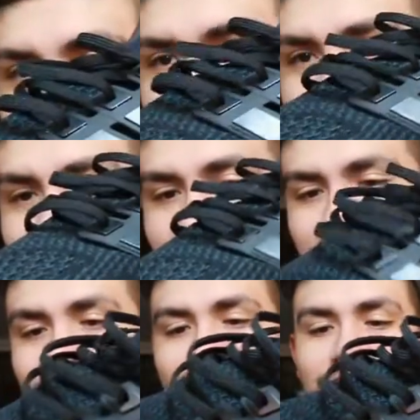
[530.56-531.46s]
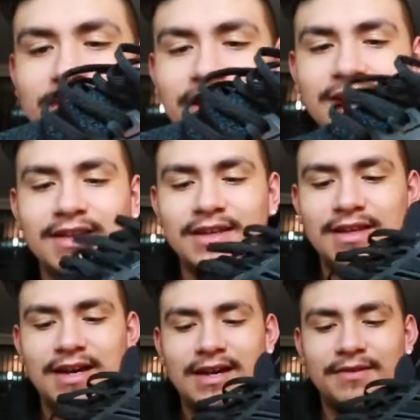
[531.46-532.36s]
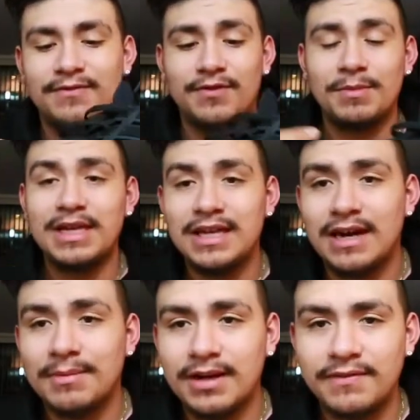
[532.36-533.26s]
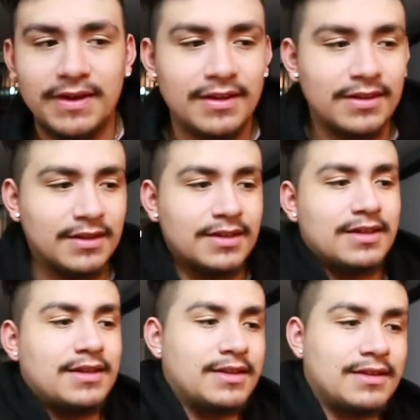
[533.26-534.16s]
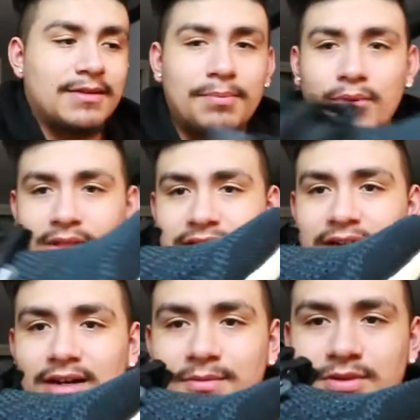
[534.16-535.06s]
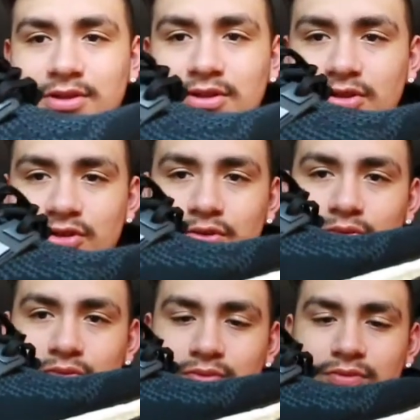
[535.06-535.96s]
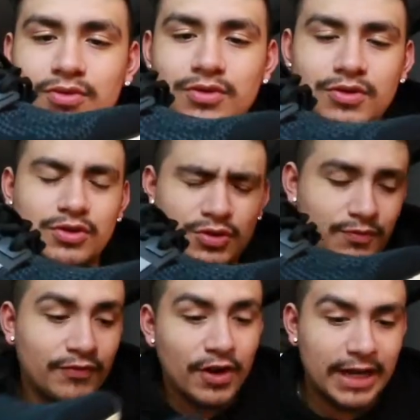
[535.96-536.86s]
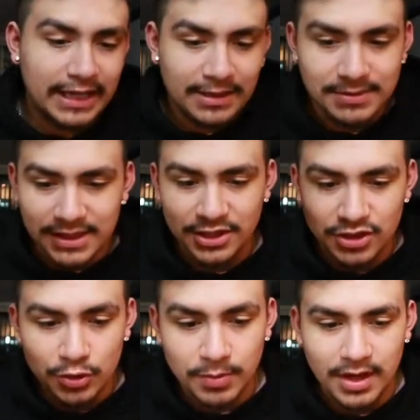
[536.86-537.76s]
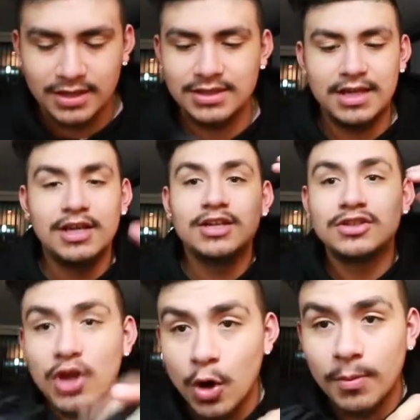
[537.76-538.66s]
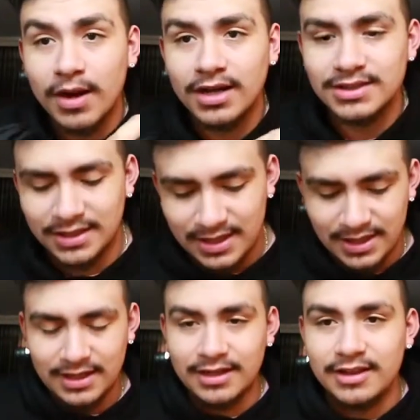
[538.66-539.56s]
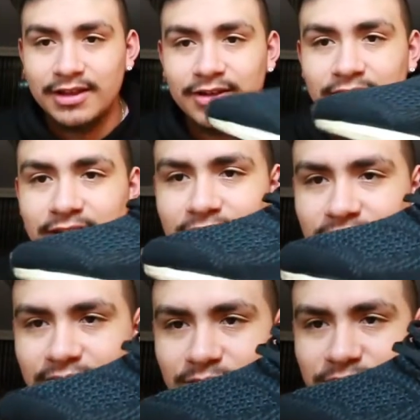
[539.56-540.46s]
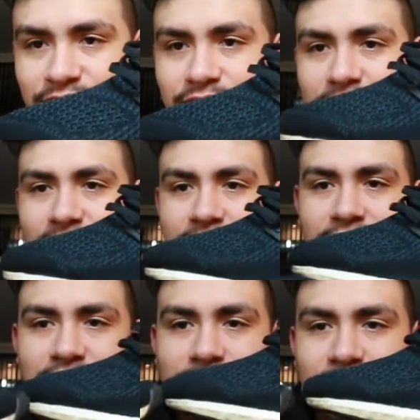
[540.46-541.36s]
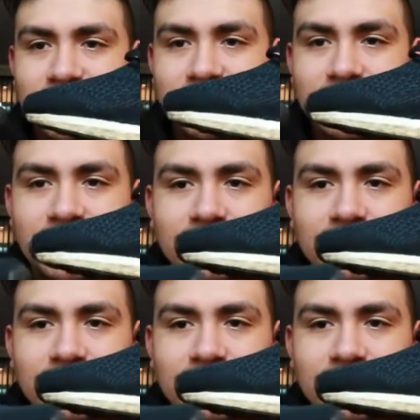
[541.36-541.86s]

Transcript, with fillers: feet and everything straight. For me, I'm not a fan of the pointed up shoe. Fuck, I keep saying shoe box, toe box. Clearly, this one's straight and this one isn't.